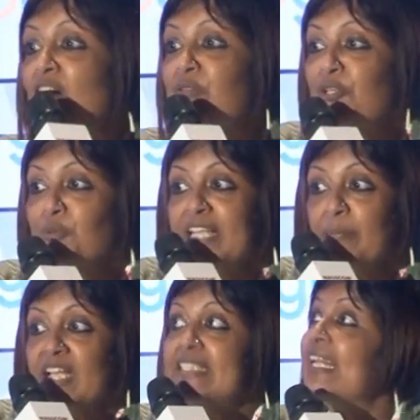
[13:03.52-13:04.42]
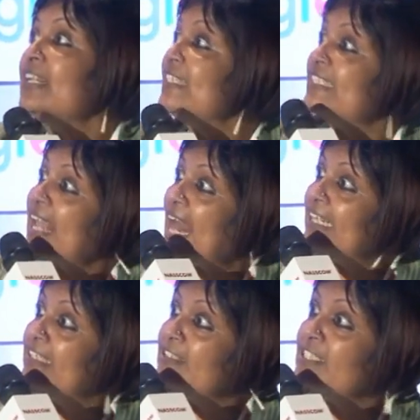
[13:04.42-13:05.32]
how they're using plastic, and see the
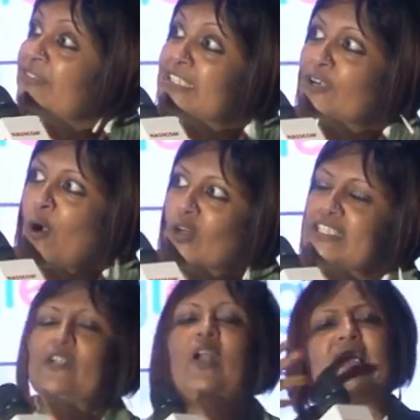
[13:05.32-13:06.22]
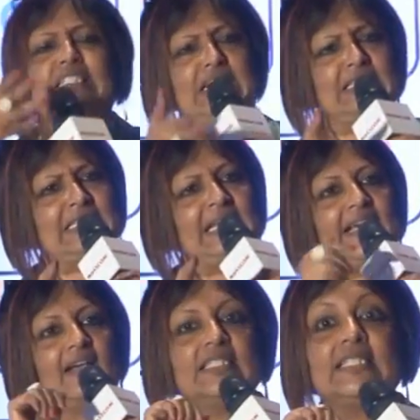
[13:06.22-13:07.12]
calendars with the gods and all, just
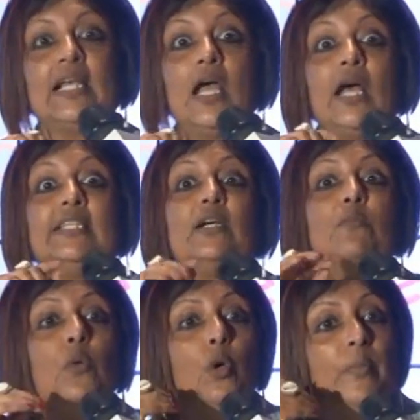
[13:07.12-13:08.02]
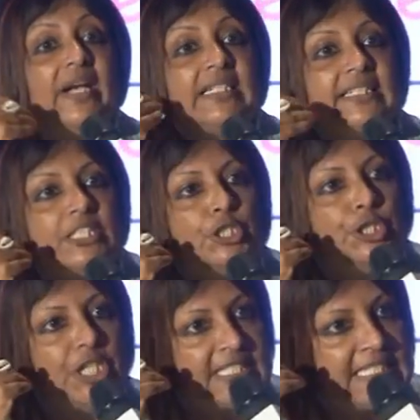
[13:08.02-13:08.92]
like us. The moment this
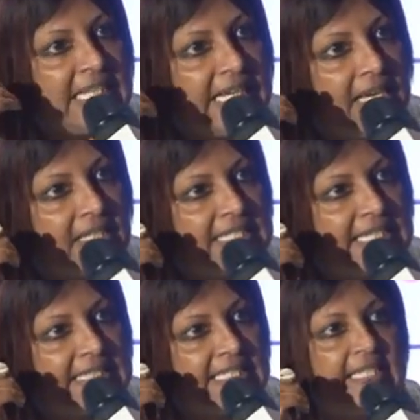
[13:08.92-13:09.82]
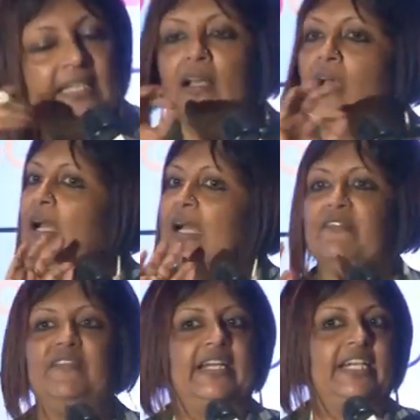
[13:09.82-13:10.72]
just like us sets in,
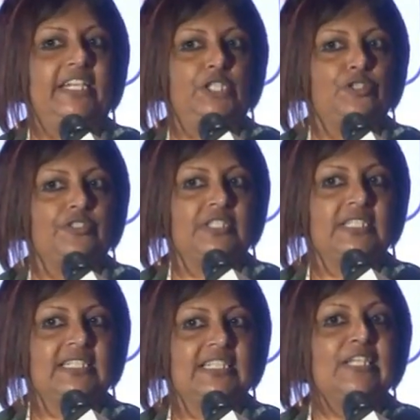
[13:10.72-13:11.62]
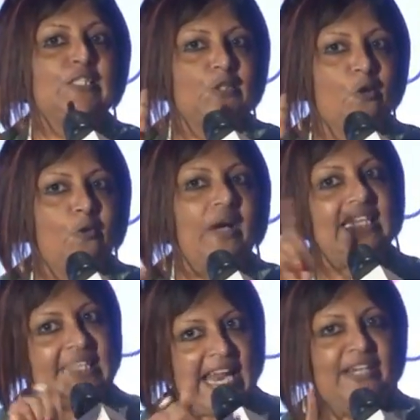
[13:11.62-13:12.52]
very dangerous. So
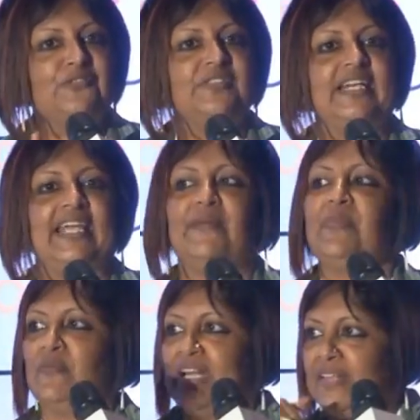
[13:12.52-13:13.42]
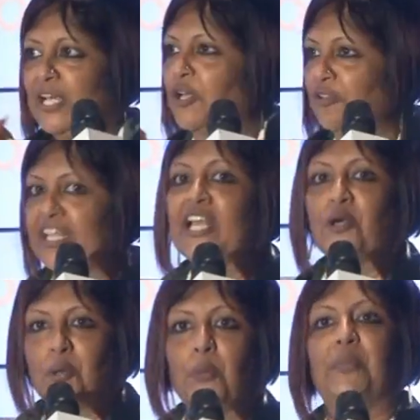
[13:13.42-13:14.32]
at the end of the day, when we
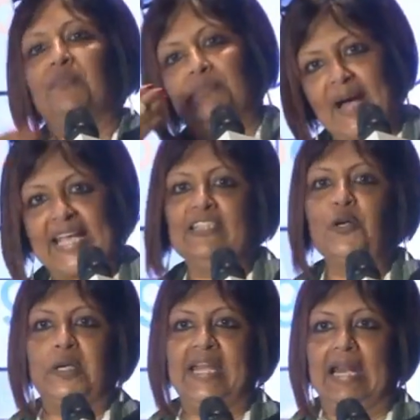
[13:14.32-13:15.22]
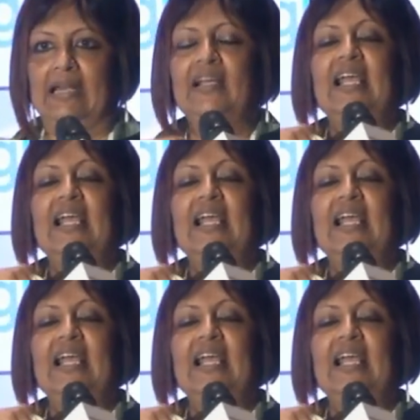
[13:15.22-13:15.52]
regroup back in the hotel,